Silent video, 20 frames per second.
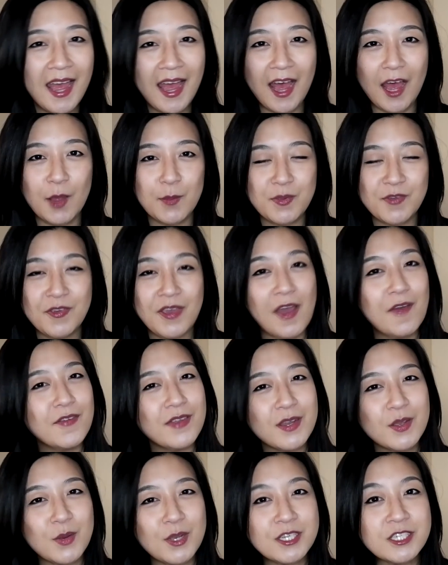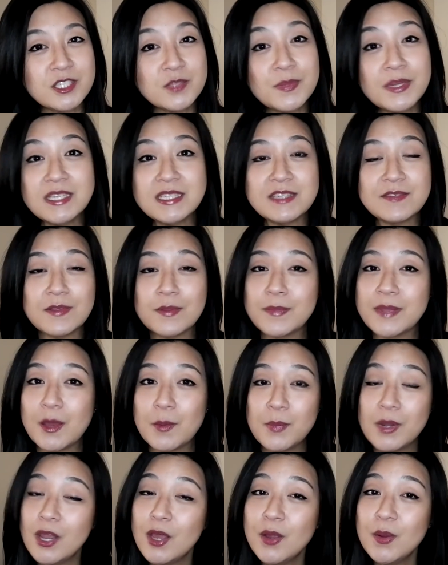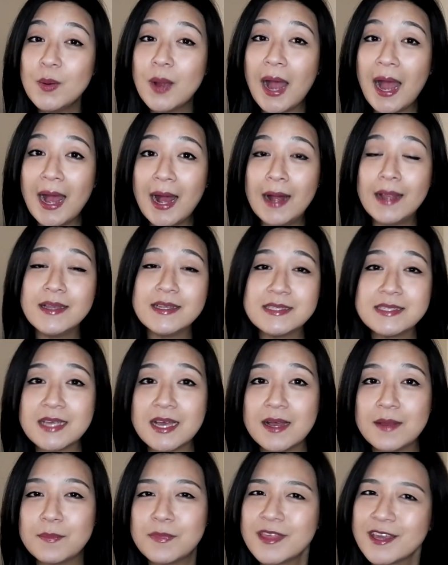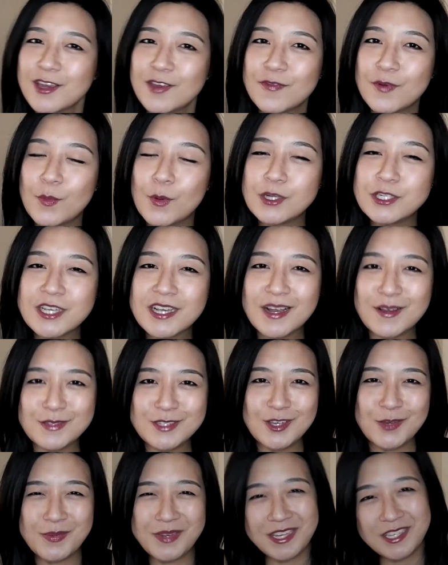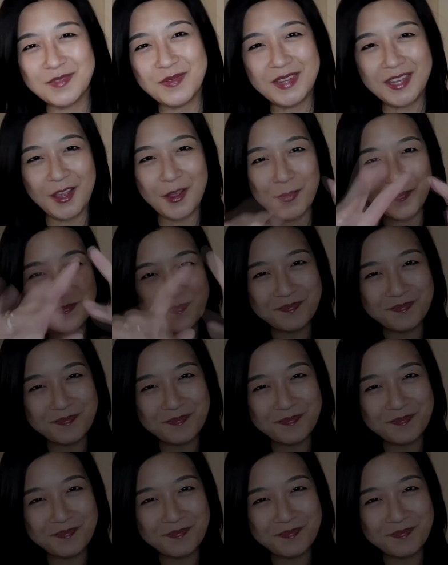If you have any questions, please leave them down below, and thank you for watching. I'll see you on my next video.